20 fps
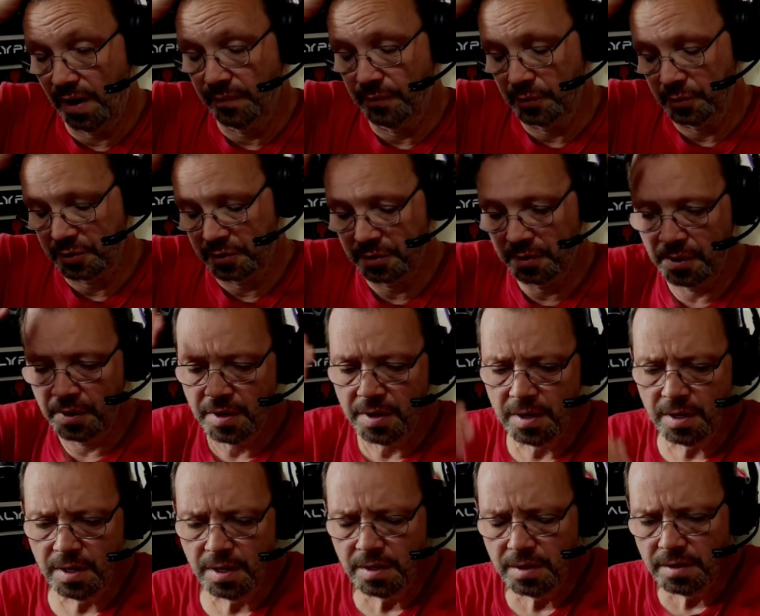drivers
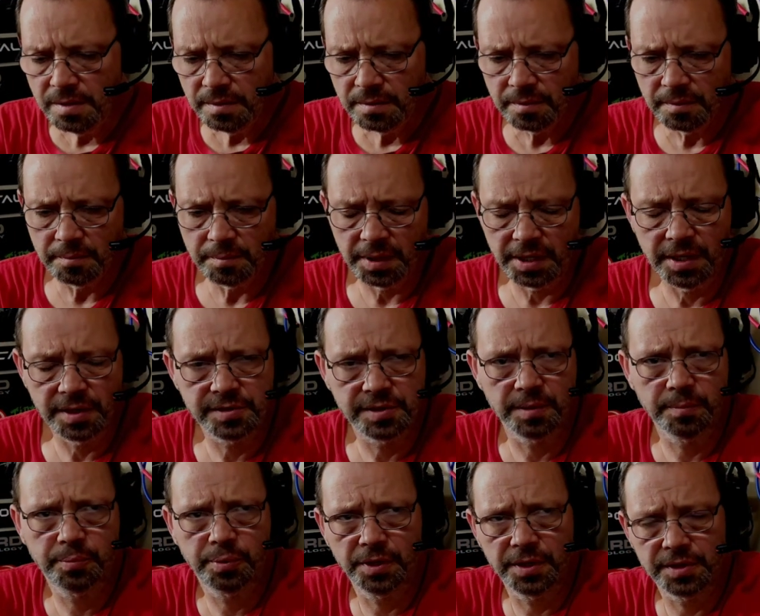
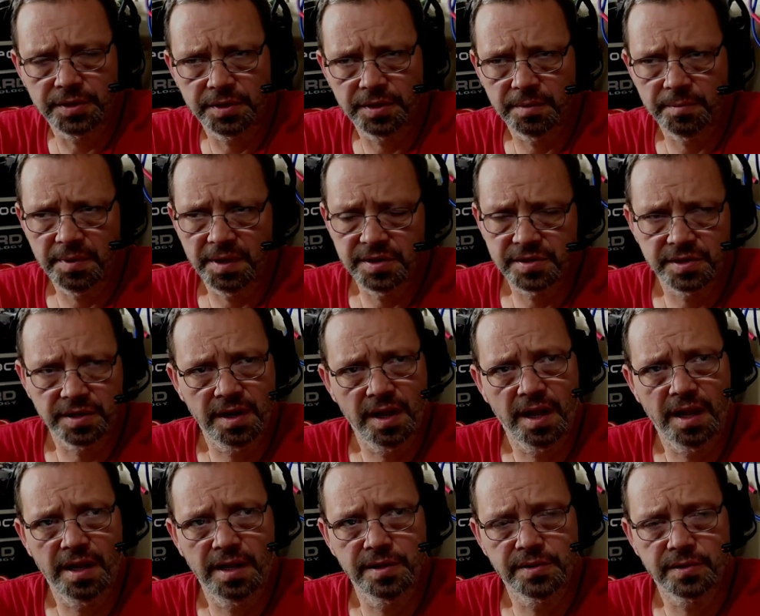because it puts the mids and
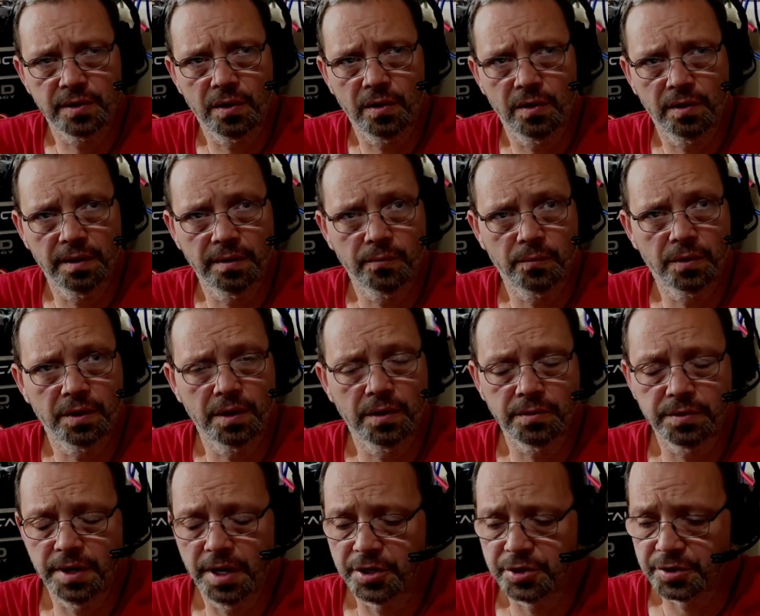highs all in one
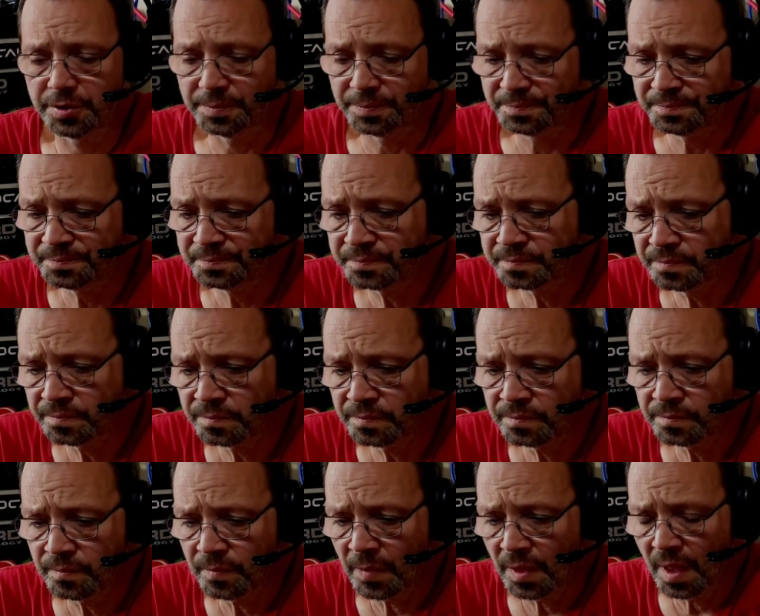location.
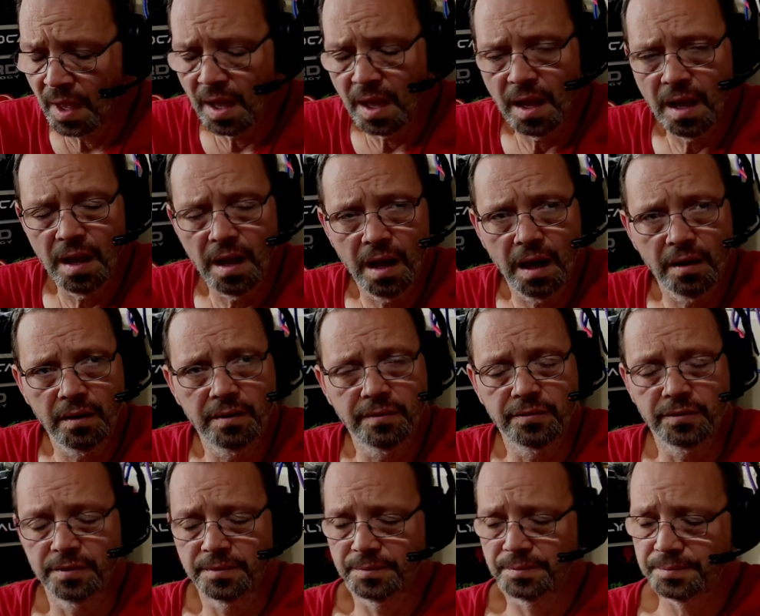
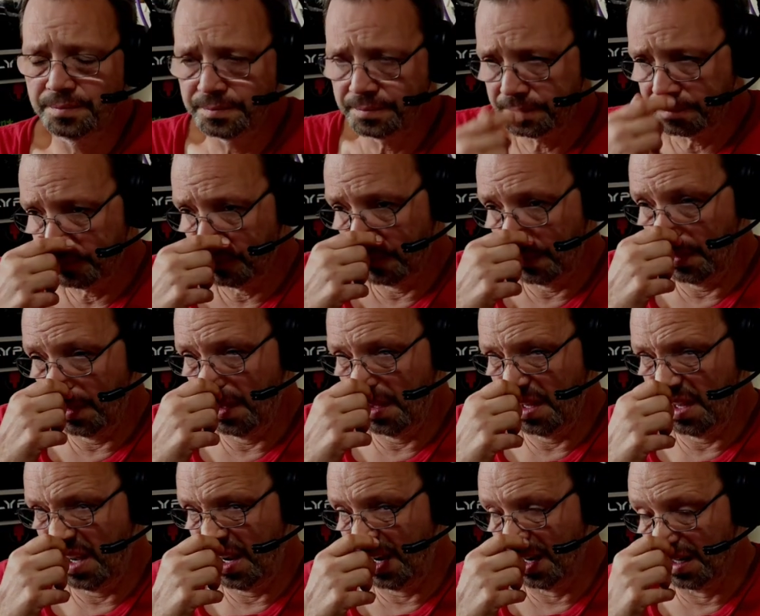However,
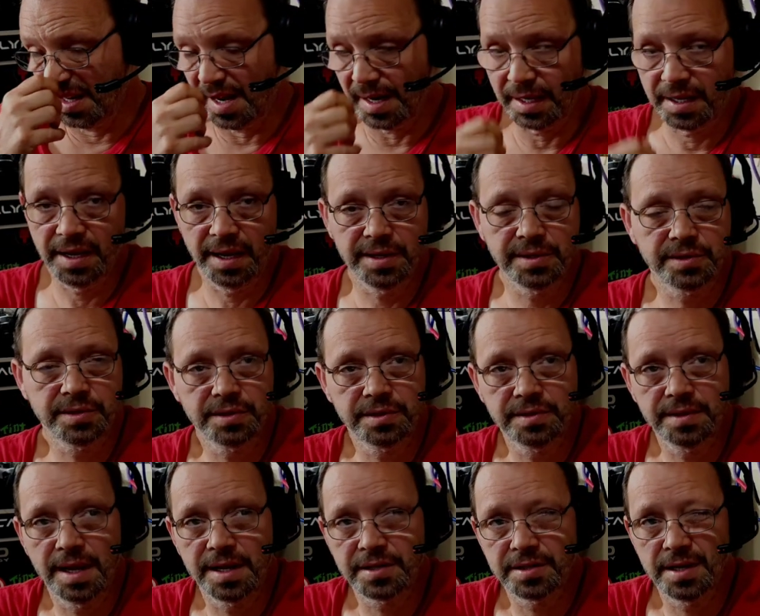in a lot of
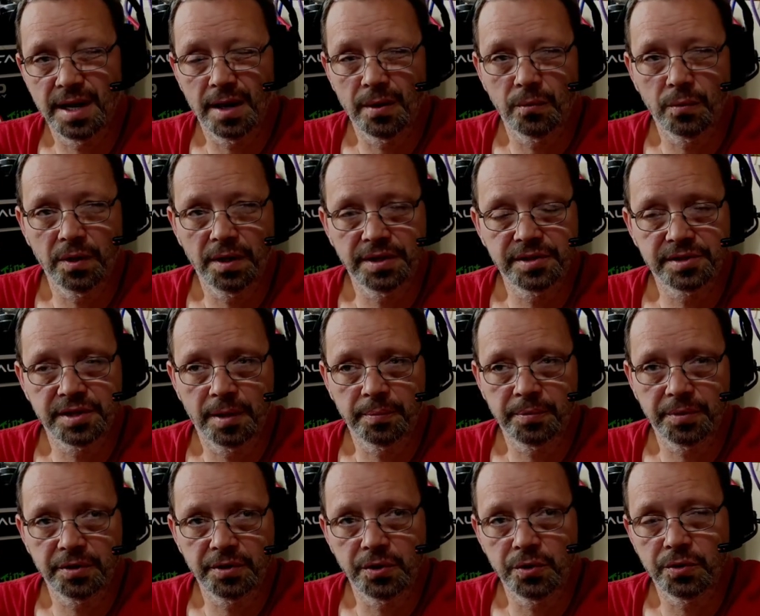cases, that's not really
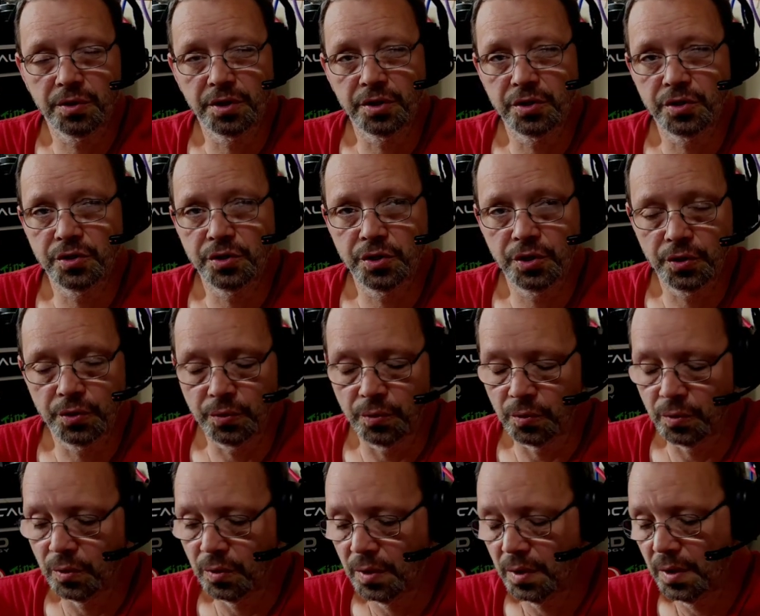something you could
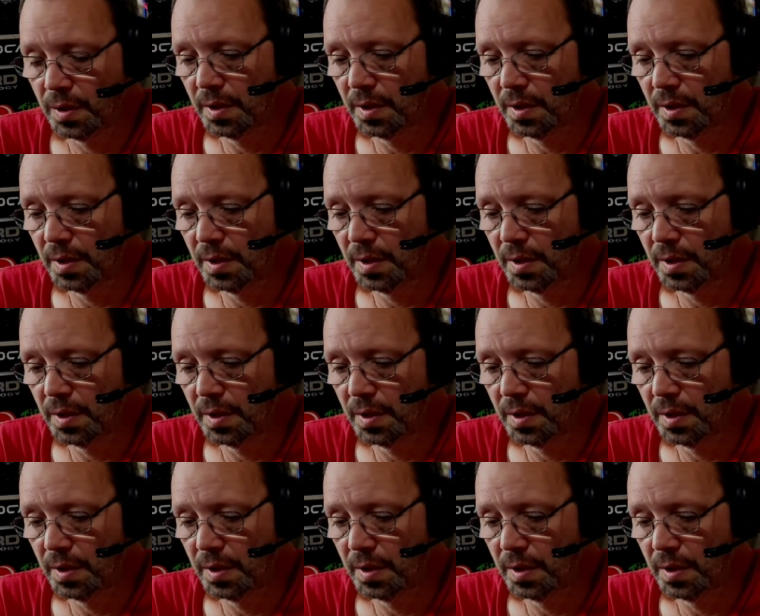do.